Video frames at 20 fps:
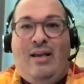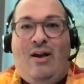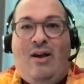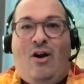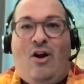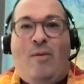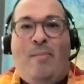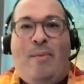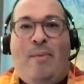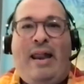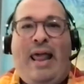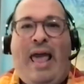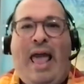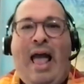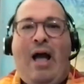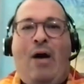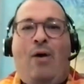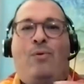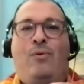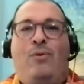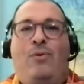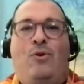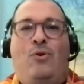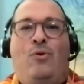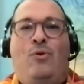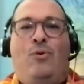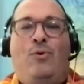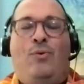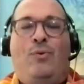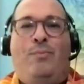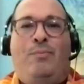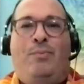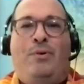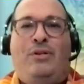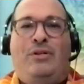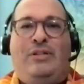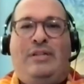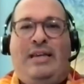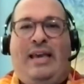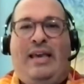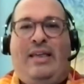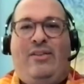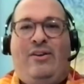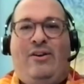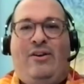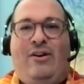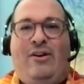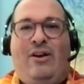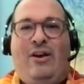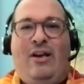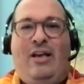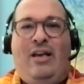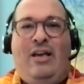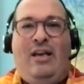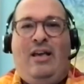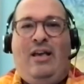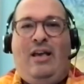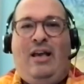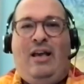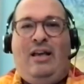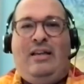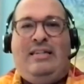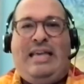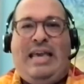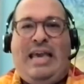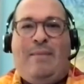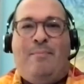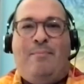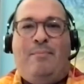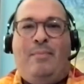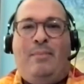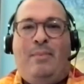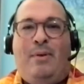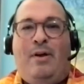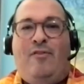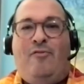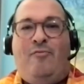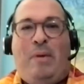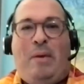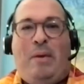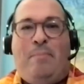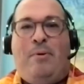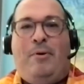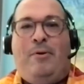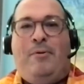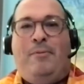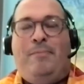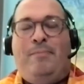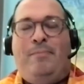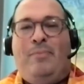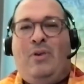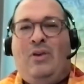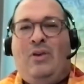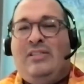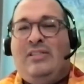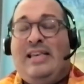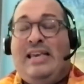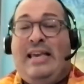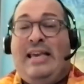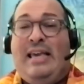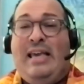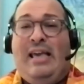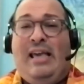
are about how you put together a team of people. You see,